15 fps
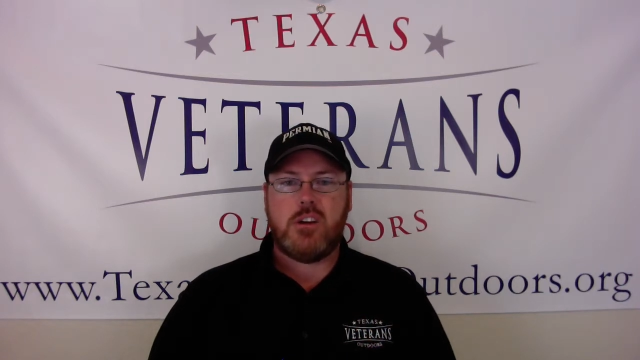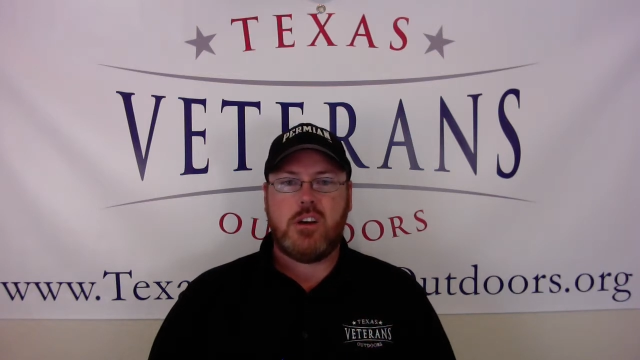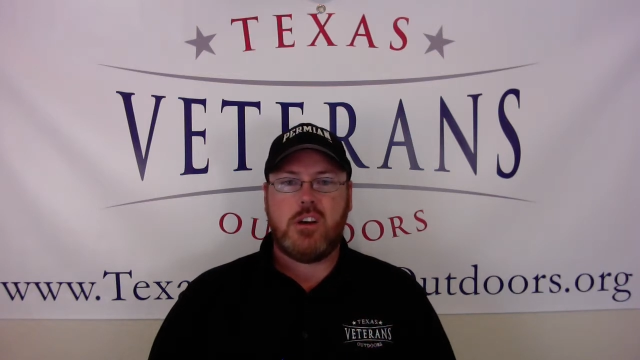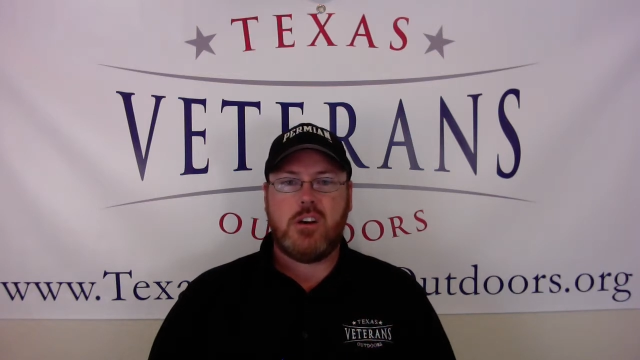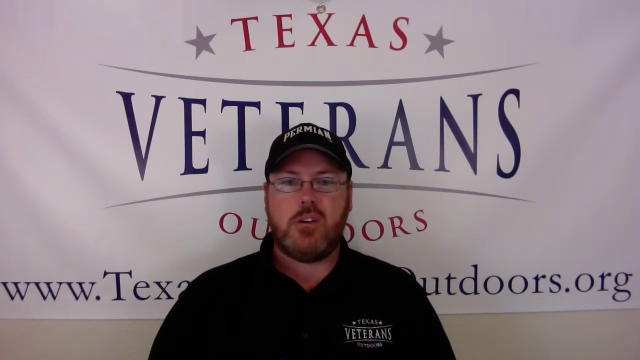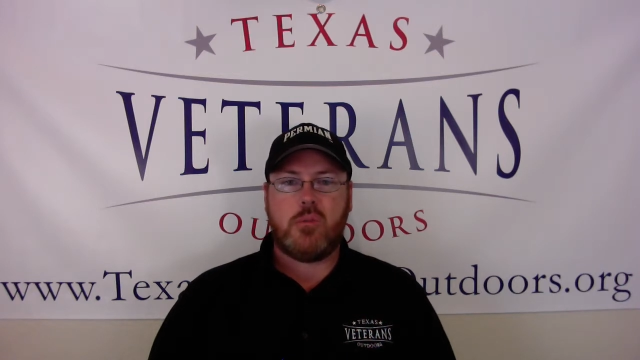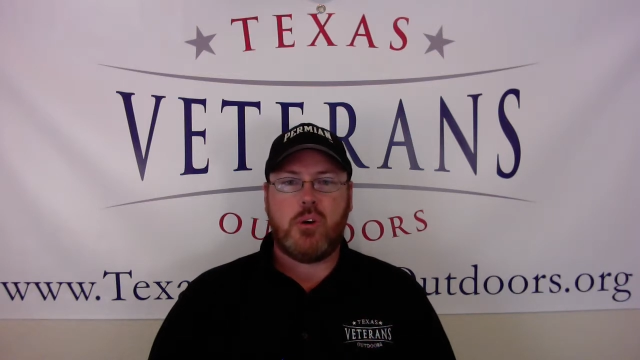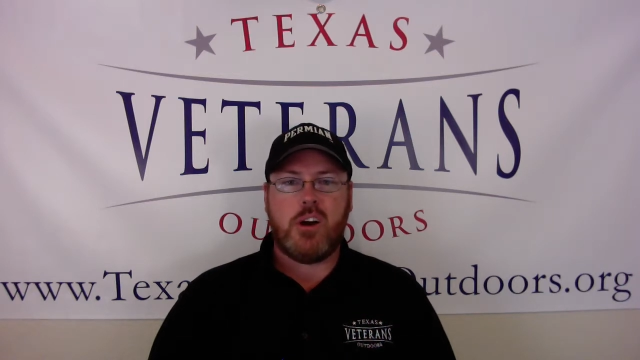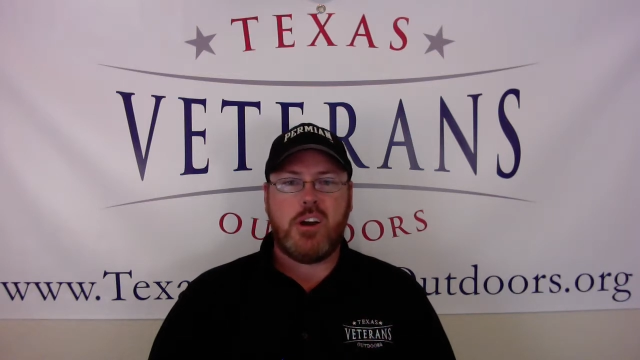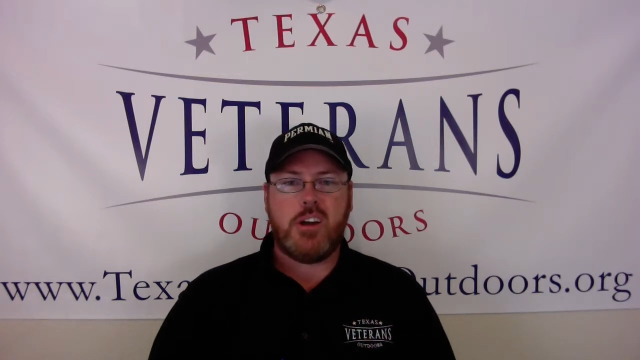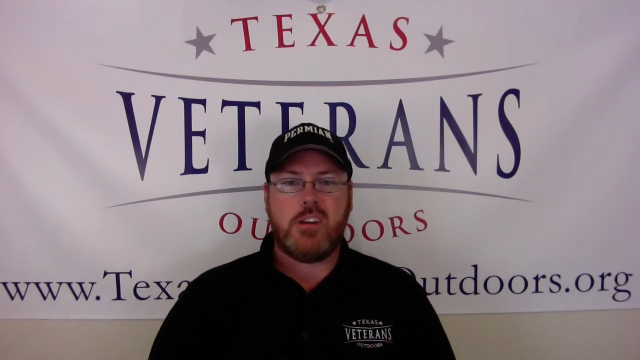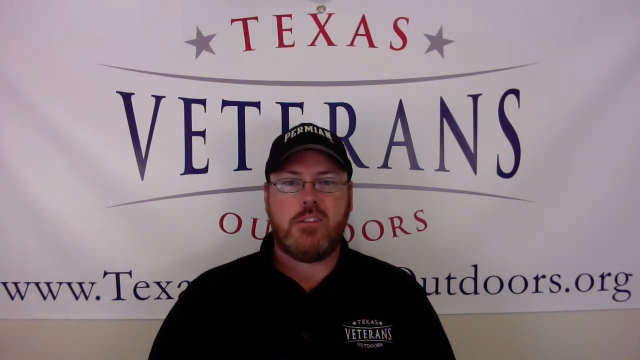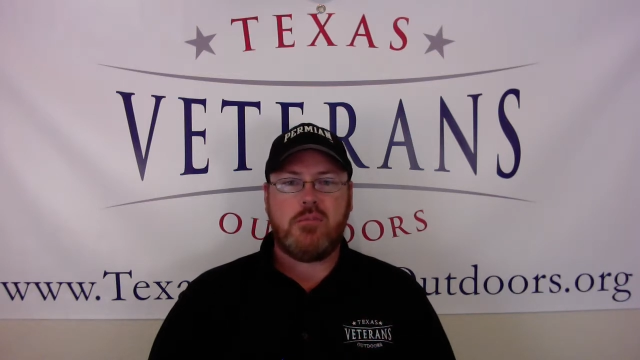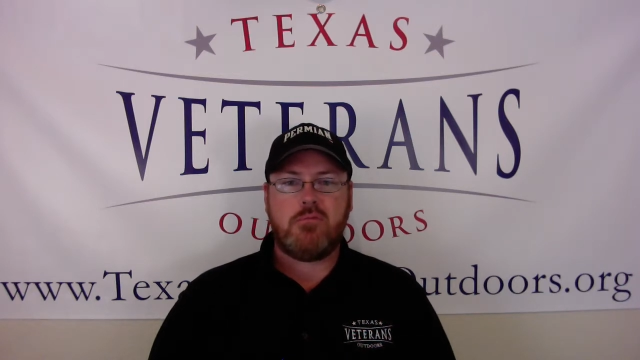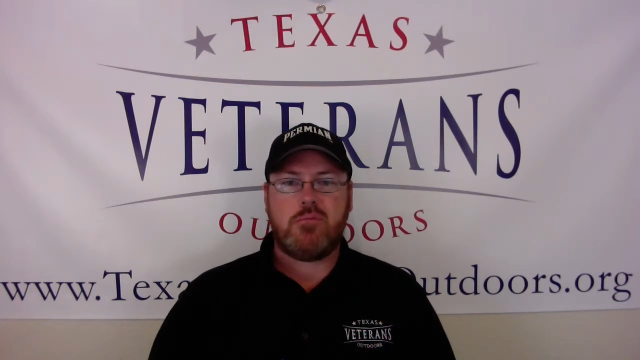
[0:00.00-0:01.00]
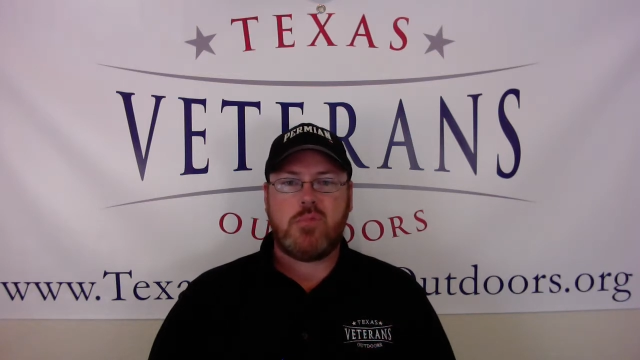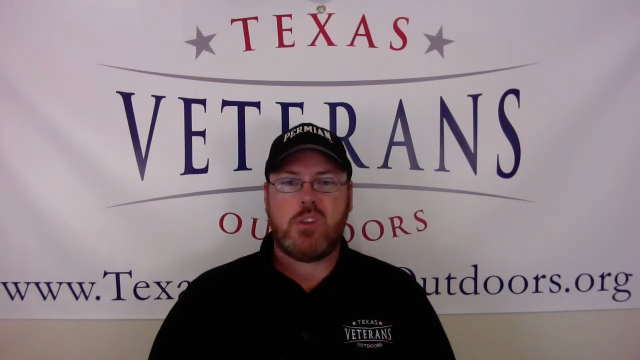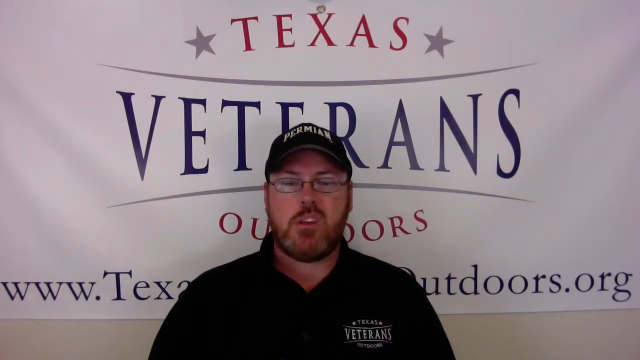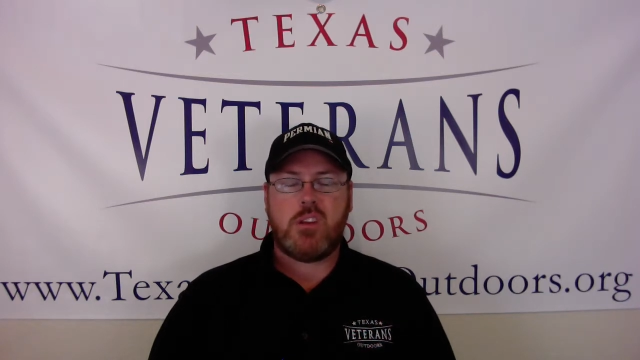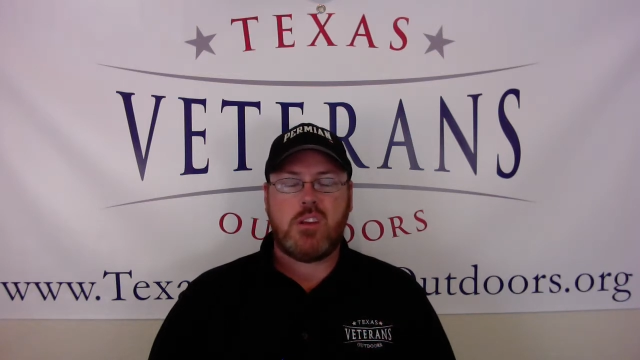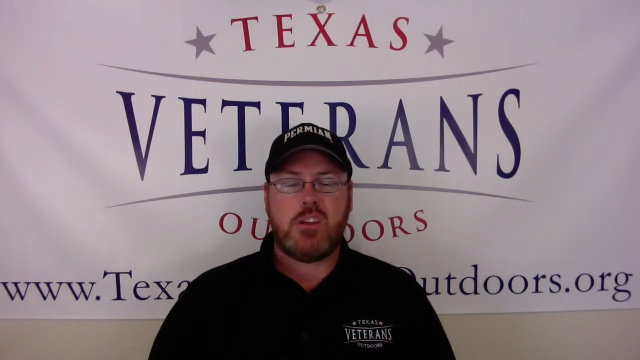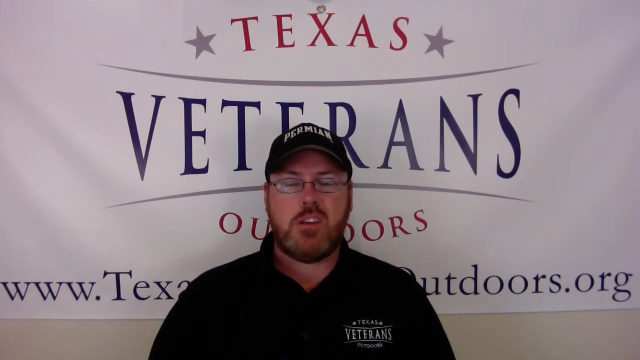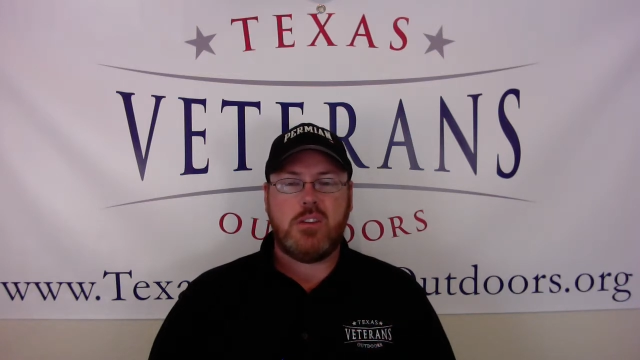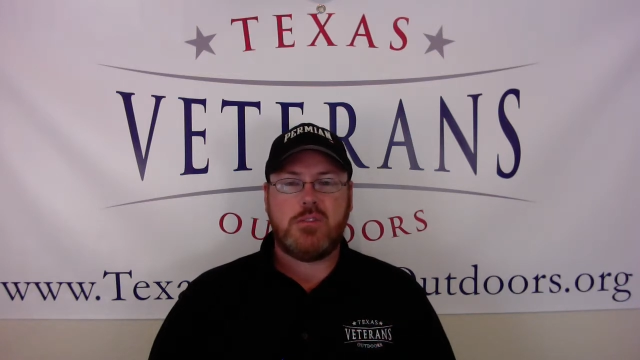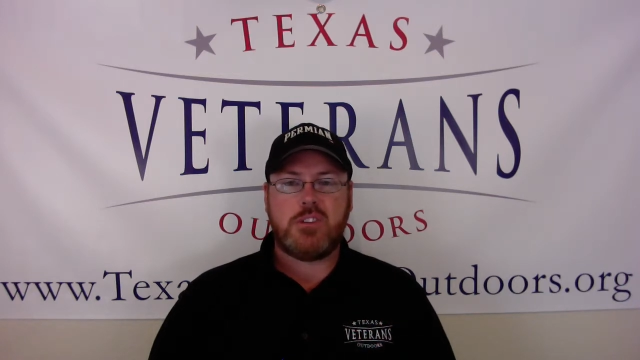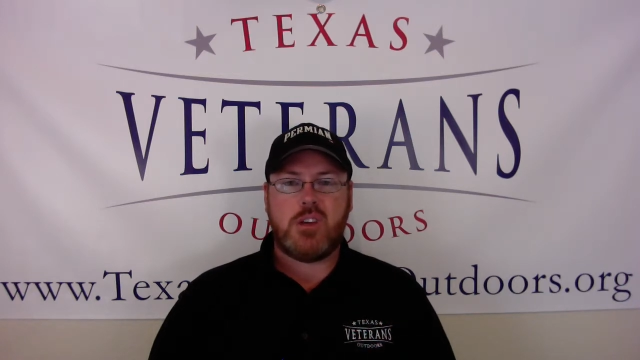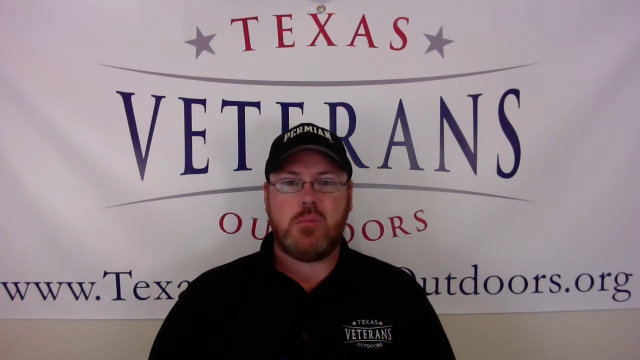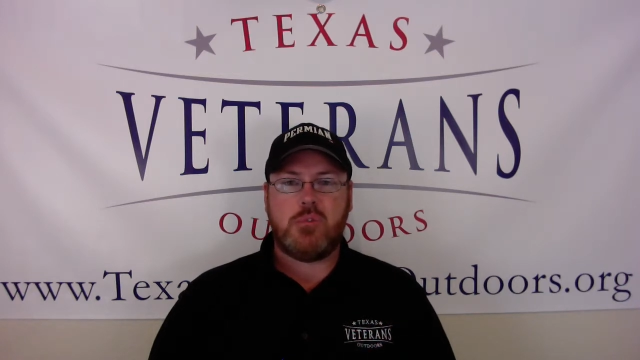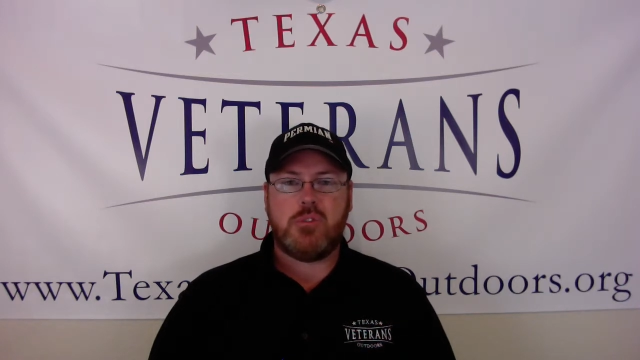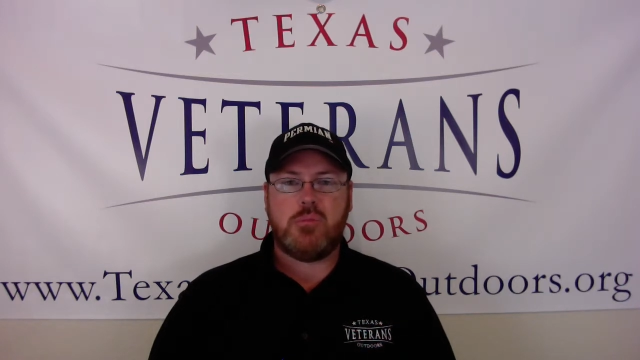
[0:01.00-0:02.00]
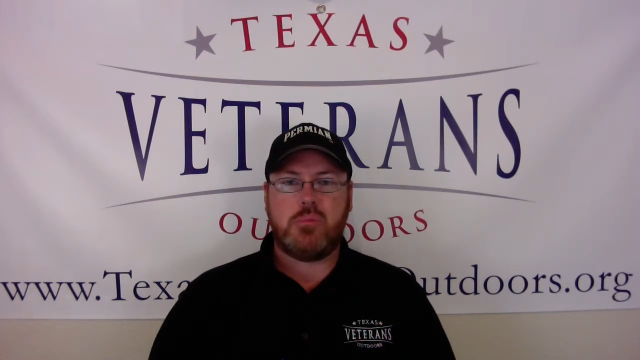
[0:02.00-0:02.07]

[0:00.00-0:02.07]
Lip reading: Ryan, he's able